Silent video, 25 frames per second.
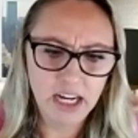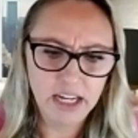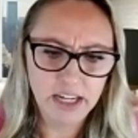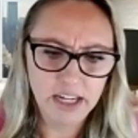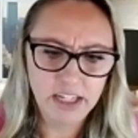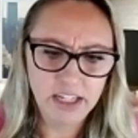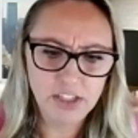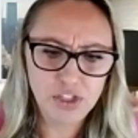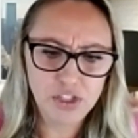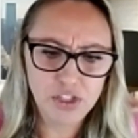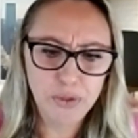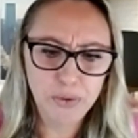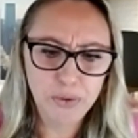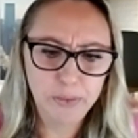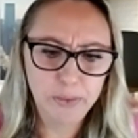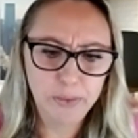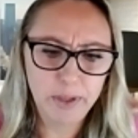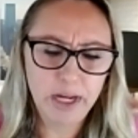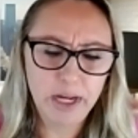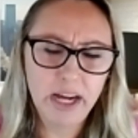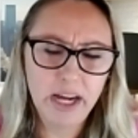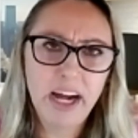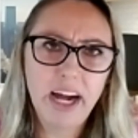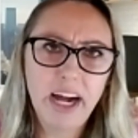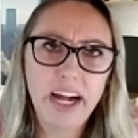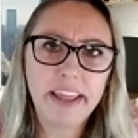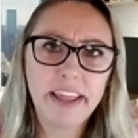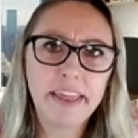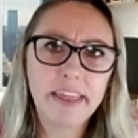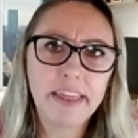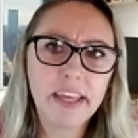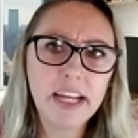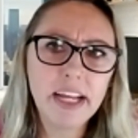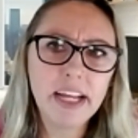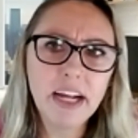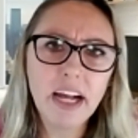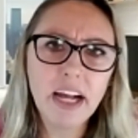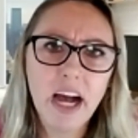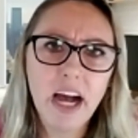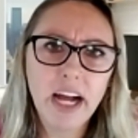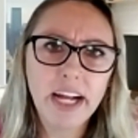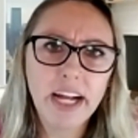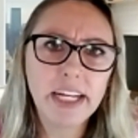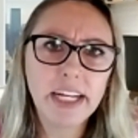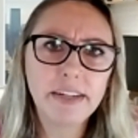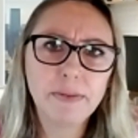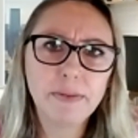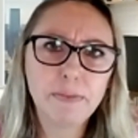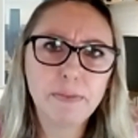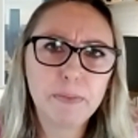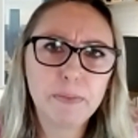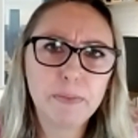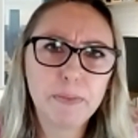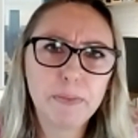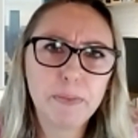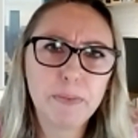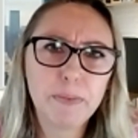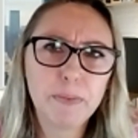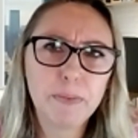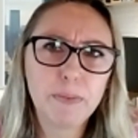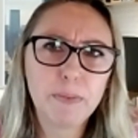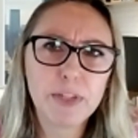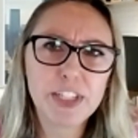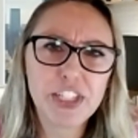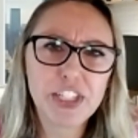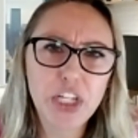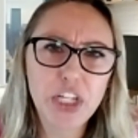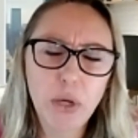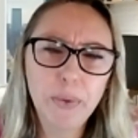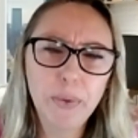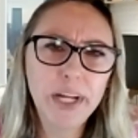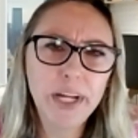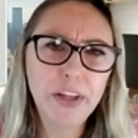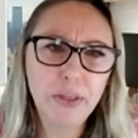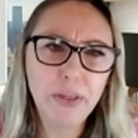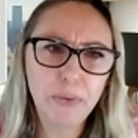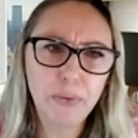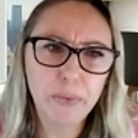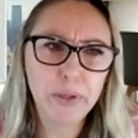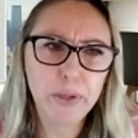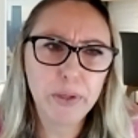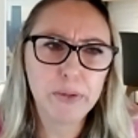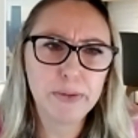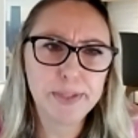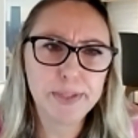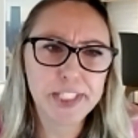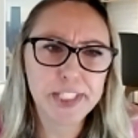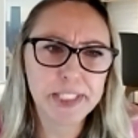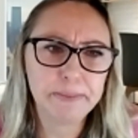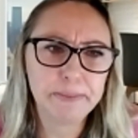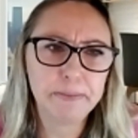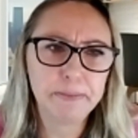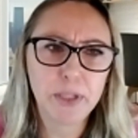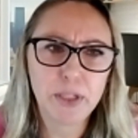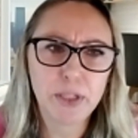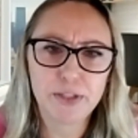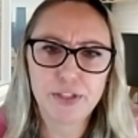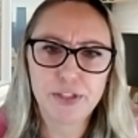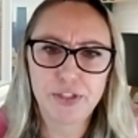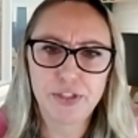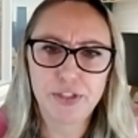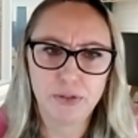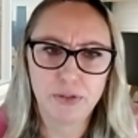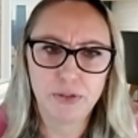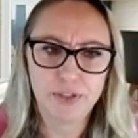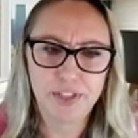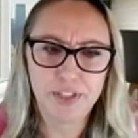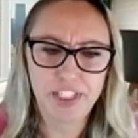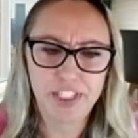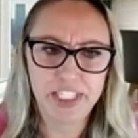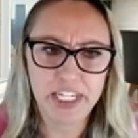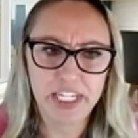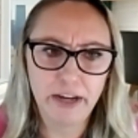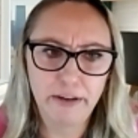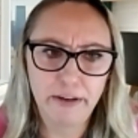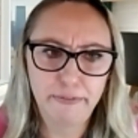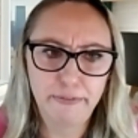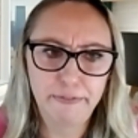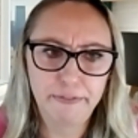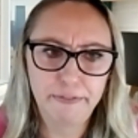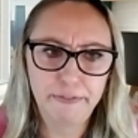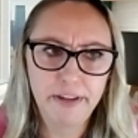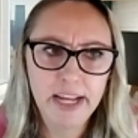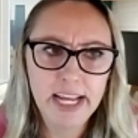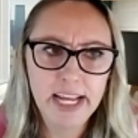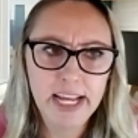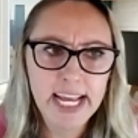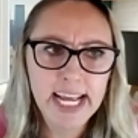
so I think I was going through some personal stuff,